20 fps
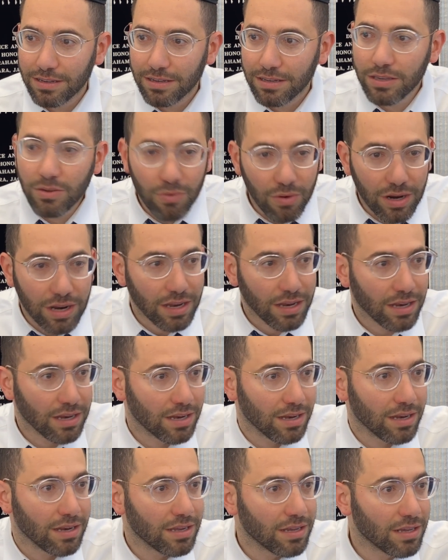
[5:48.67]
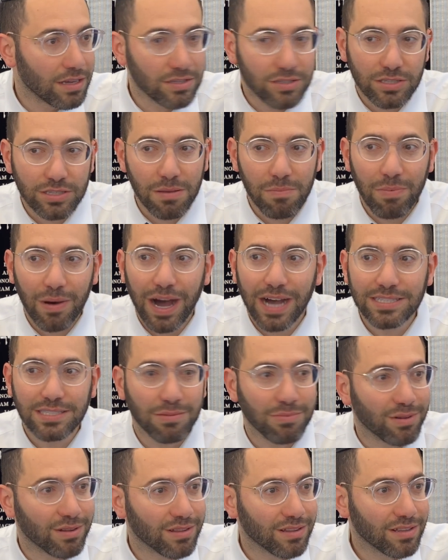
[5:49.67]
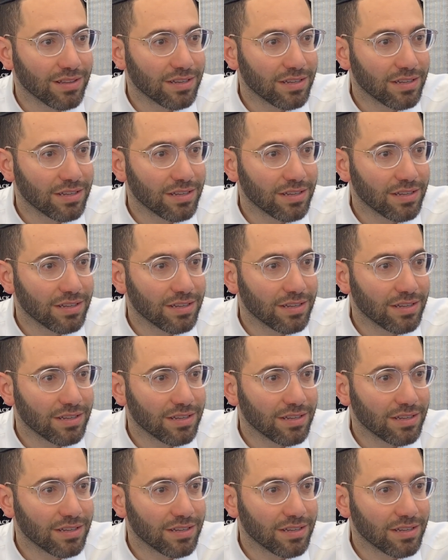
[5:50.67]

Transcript: You wouldn't. It's just impossible.